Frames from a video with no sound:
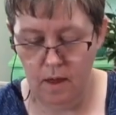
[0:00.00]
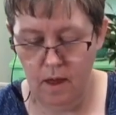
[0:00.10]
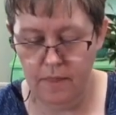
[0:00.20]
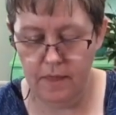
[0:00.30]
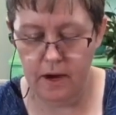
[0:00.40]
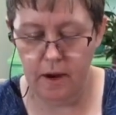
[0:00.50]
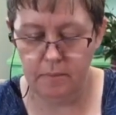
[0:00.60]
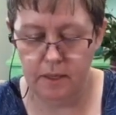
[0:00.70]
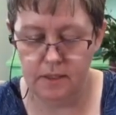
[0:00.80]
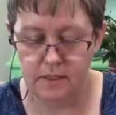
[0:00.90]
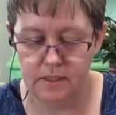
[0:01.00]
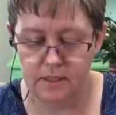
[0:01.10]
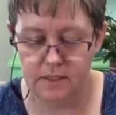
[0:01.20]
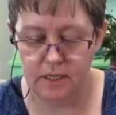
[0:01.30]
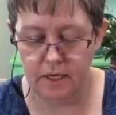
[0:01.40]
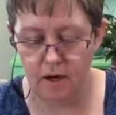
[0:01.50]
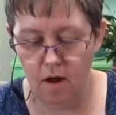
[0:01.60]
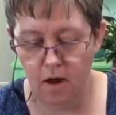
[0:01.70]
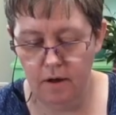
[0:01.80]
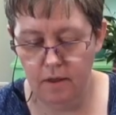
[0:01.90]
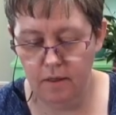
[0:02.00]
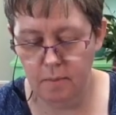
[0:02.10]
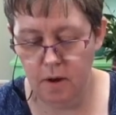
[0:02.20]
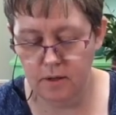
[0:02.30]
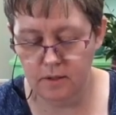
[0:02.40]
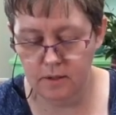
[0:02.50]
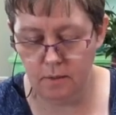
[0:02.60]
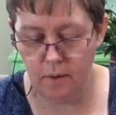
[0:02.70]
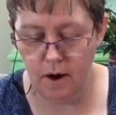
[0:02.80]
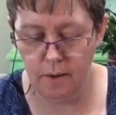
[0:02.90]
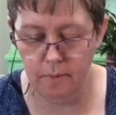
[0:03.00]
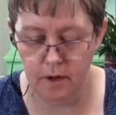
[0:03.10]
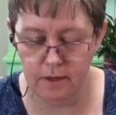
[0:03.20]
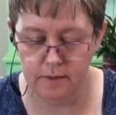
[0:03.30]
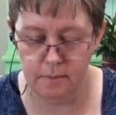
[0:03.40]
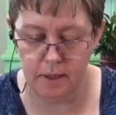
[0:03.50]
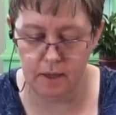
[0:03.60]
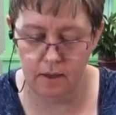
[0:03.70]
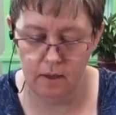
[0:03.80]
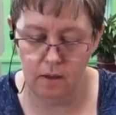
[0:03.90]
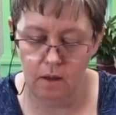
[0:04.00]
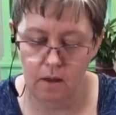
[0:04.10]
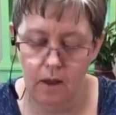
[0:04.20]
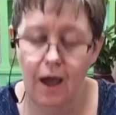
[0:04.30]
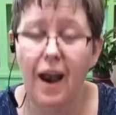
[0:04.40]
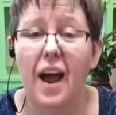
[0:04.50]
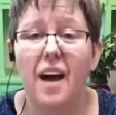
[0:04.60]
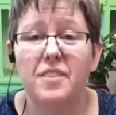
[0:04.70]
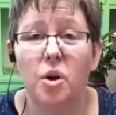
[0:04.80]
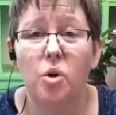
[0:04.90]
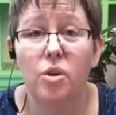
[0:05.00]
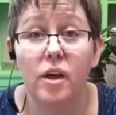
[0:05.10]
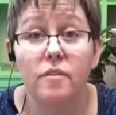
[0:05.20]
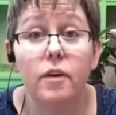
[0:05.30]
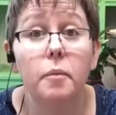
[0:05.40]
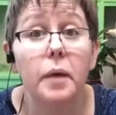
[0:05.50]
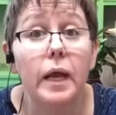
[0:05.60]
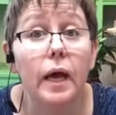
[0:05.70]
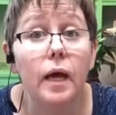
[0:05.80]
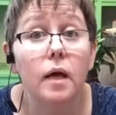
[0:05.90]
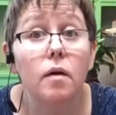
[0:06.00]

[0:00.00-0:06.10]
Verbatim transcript: And then I'm going to stick it on the monster where I want it to be. I have to hold it for a minute.